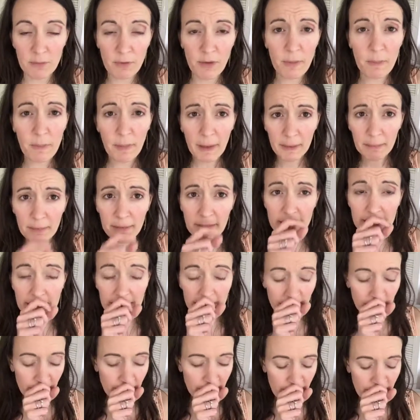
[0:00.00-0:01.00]
With pigments,
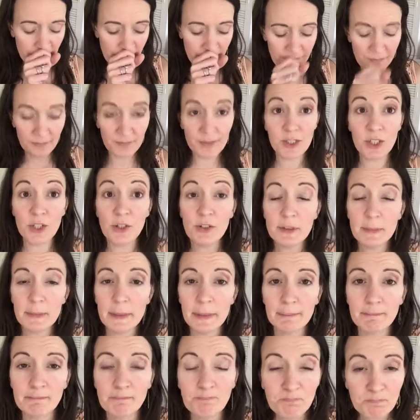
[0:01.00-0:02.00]
excuse
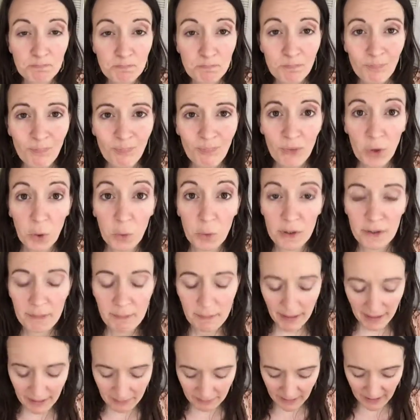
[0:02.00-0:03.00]
me, with
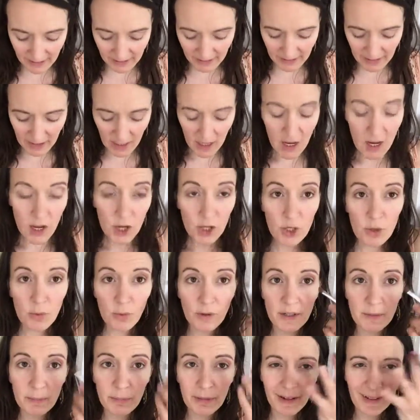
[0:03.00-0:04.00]
pigments, you
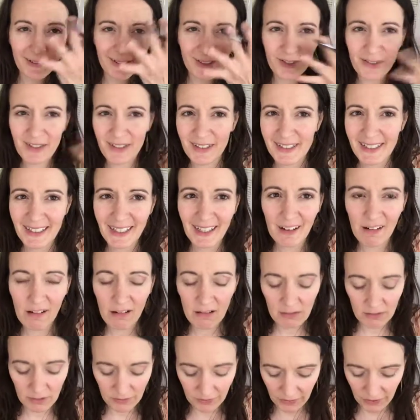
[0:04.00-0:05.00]
want to press so it doesn't get
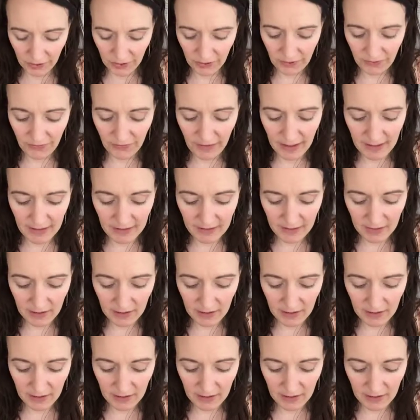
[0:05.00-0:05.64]
all over your face.